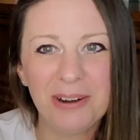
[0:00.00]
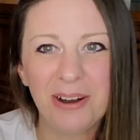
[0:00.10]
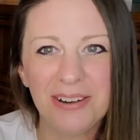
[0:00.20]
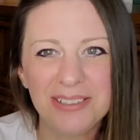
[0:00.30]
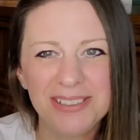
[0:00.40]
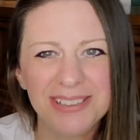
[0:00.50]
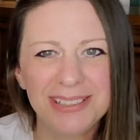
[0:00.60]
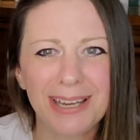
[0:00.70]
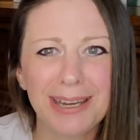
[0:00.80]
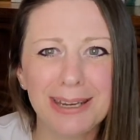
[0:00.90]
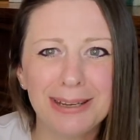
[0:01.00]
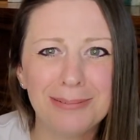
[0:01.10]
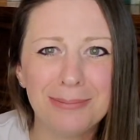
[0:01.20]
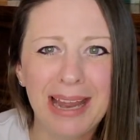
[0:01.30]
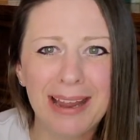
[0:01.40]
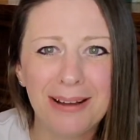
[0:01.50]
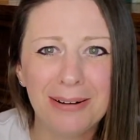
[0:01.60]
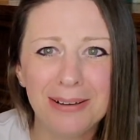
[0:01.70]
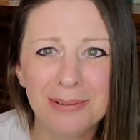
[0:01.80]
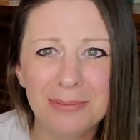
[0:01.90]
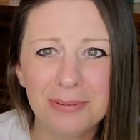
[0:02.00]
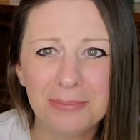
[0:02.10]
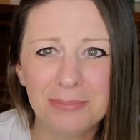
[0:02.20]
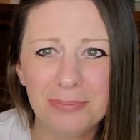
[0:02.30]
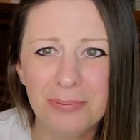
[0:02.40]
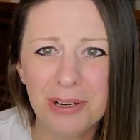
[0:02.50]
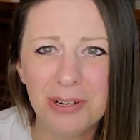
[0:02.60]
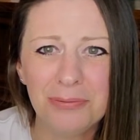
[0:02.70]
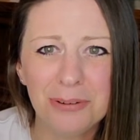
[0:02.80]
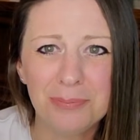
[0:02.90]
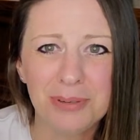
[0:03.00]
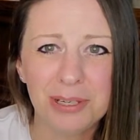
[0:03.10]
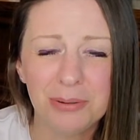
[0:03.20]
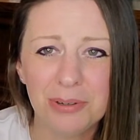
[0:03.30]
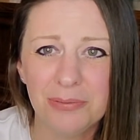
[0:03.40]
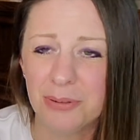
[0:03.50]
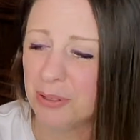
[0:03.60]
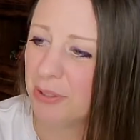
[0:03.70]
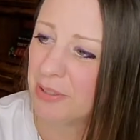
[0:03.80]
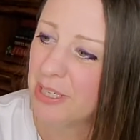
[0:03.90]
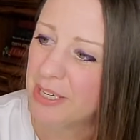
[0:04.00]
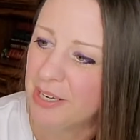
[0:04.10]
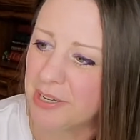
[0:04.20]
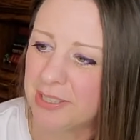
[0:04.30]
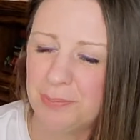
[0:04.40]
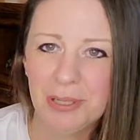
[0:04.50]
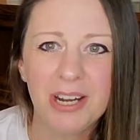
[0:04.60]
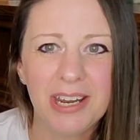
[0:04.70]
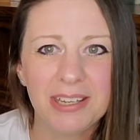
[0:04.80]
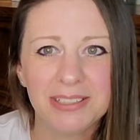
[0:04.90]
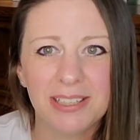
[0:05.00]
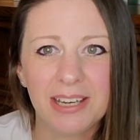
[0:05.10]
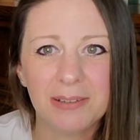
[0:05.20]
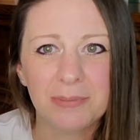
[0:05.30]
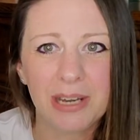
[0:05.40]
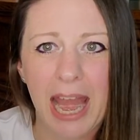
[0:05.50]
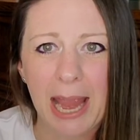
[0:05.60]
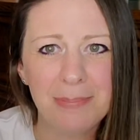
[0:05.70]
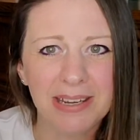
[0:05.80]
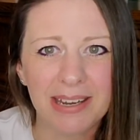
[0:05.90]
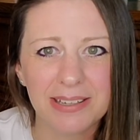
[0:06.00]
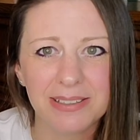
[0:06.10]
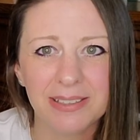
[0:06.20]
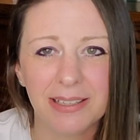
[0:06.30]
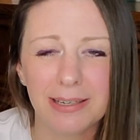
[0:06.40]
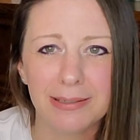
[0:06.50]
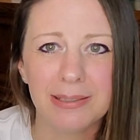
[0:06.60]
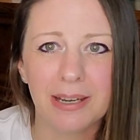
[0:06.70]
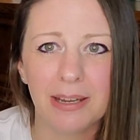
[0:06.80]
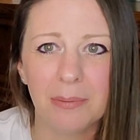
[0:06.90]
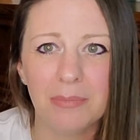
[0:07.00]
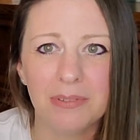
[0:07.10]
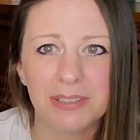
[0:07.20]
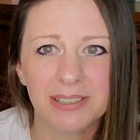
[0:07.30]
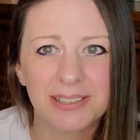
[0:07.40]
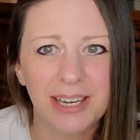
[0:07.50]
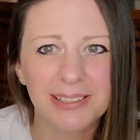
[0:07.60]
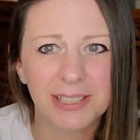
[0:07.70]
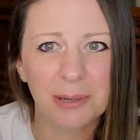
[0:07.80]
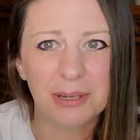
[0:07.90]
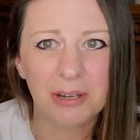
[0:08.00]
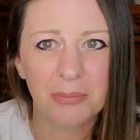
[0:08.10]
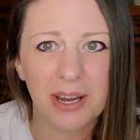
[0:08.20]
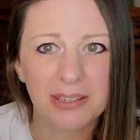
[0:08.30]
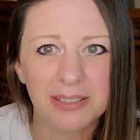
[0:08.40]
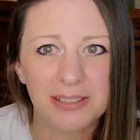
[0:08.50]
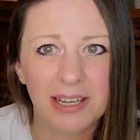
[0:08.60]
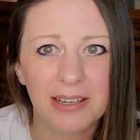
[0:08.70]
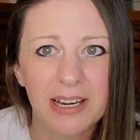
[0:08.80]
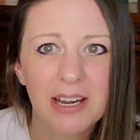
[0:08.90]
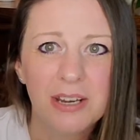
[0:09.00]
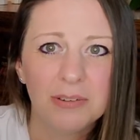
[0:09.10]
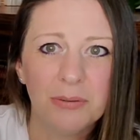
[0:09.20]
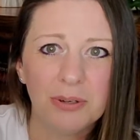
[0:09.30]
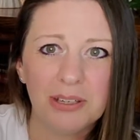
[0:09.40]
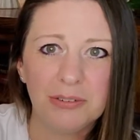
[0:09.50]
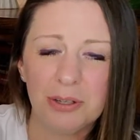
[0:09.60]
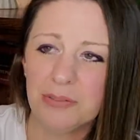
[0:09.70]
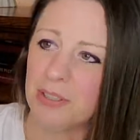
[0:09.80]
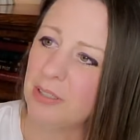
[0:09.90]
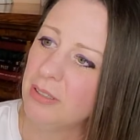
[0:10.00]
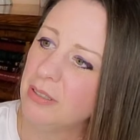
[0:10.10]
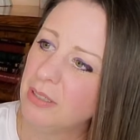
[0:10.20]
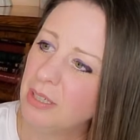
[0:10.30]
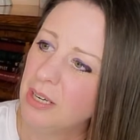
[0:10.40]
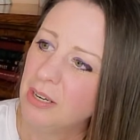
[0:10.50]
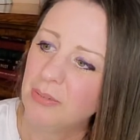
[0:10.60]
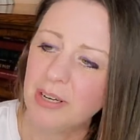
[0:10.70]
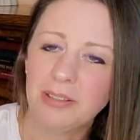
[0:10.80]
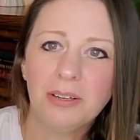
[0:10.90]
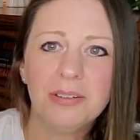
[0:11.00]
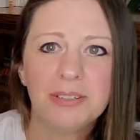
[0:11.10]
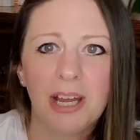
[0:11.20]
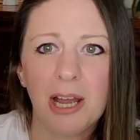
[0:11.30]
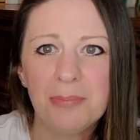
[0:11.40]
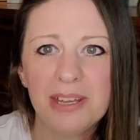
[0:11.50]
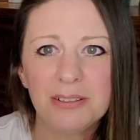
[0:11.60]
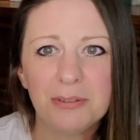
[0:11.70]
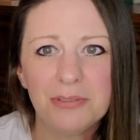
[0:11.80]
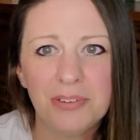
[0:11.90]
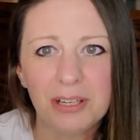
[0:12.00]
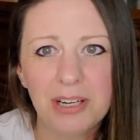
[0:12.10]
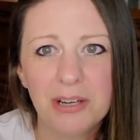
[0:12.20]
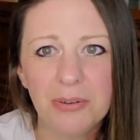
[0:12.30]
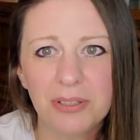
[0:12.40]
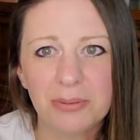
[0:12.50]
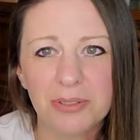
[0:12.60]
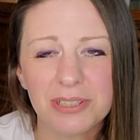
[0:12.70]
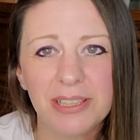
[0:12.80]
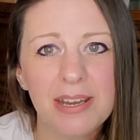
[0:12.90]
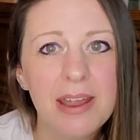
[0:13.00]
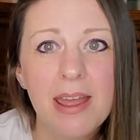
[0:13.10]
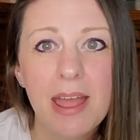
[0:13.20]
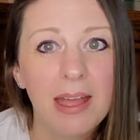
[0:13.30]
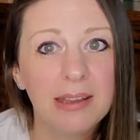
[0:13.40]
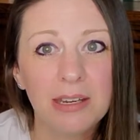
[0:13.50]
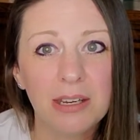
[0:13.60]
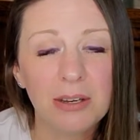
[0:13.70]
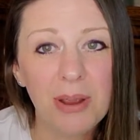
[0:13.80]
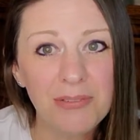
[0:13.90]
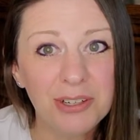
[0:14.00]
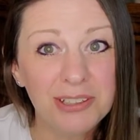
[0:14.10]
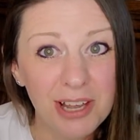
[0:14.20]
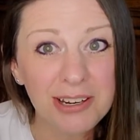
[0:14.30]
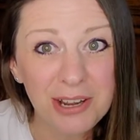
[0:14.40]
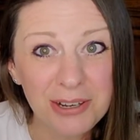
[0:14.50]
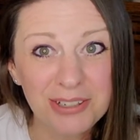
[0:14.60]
card. This is like, wow, a wonderful, beautiful experience, like happiness and um, success coming your way. See that four-leaf clover? right there at the top and that little fairy going towards it, you have good luck on your